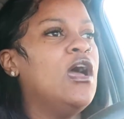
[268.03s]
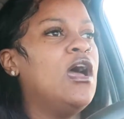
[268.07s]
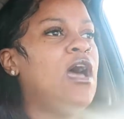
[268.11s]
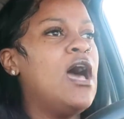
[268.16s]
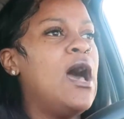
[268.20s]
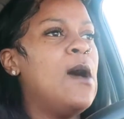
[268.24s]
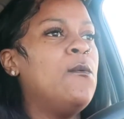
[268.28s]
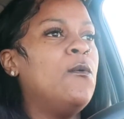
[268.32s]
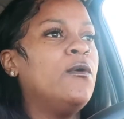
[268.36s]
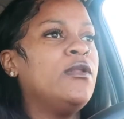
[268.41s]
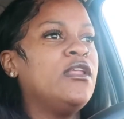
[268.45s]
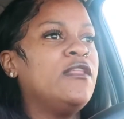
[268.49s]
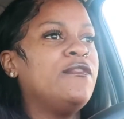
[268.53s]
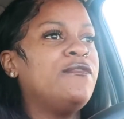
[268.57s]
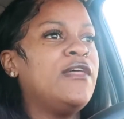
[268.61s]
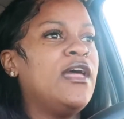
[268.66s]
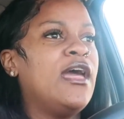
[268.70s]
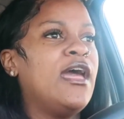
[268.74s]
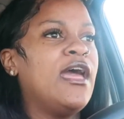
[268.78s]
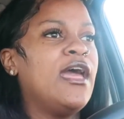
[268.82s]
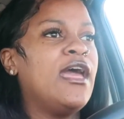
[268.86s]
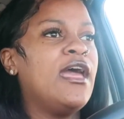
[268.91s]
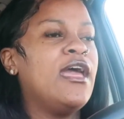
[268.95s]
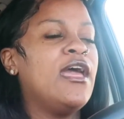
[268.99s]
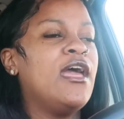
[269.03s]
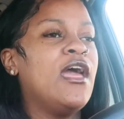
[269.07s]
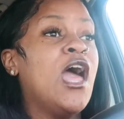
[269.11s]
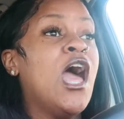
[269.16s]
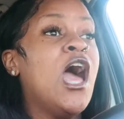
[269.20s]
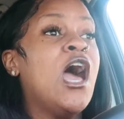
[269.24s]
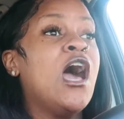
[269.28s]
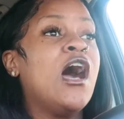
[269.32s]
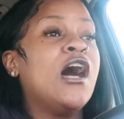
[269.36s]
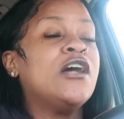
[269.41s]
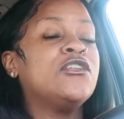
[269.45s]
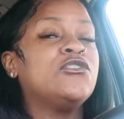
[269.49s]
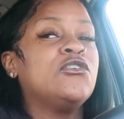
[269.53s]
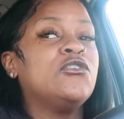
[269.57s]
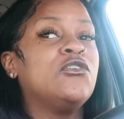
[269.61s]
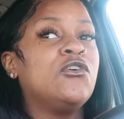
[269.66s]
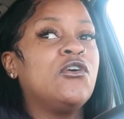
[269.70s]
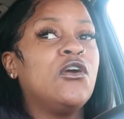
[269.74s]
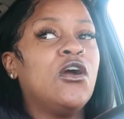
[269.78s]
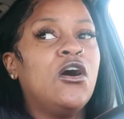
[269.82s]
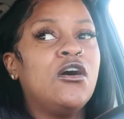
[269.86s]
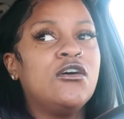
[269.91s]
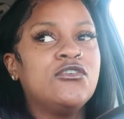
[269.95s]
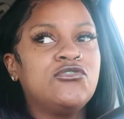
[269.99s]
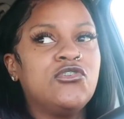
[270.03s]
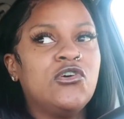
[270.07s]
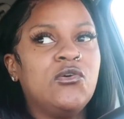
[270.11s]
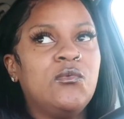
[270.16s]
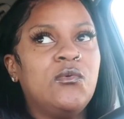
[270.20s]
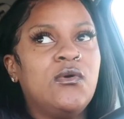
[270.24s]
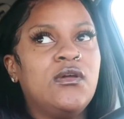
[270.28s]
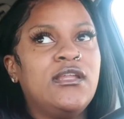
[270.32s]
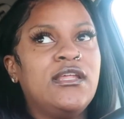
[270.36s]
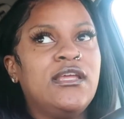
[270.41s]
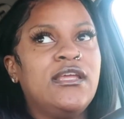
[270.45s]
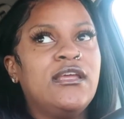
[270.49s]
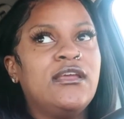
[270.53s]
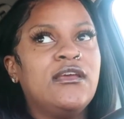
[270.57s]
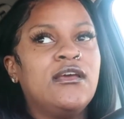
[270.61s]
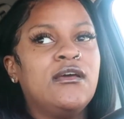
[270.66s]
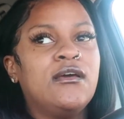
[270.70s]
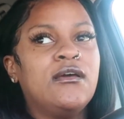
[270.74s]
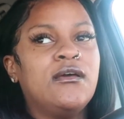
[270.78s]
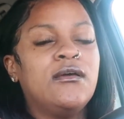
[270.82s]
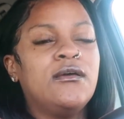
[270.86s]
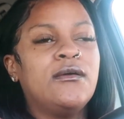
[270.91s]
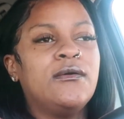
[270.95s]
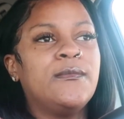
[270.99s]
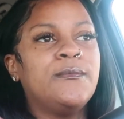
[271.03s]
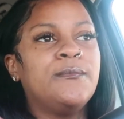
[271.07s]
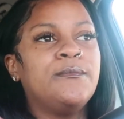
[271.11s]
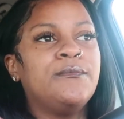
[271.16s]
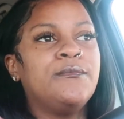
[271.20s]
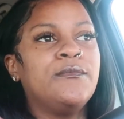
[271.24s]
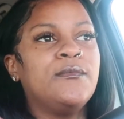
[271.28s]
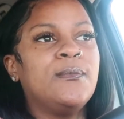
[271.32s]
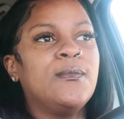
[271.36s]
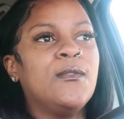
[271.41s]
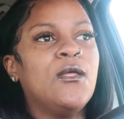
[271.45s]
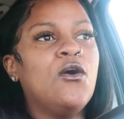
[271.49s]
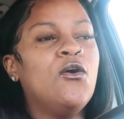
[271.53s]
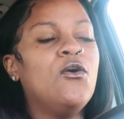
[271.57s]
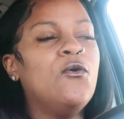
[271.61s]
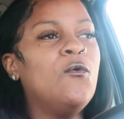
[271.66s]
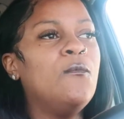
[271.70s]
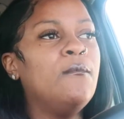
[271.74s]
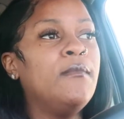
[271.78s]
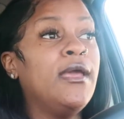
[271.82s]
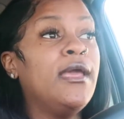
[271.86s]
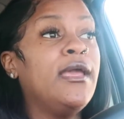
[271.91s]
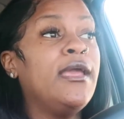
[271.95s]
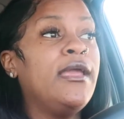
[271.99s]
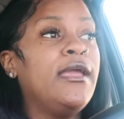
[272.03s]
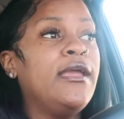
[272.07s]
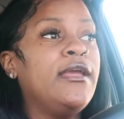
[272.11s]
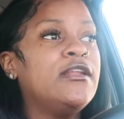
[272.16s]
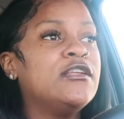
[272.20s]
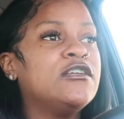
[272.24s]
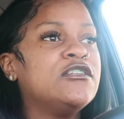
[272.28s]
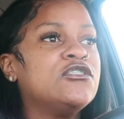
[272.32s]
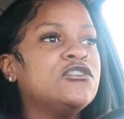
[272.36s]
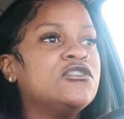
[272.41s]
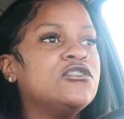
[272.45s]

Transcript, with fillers: I wanted that. I told her I also wanted um, homemade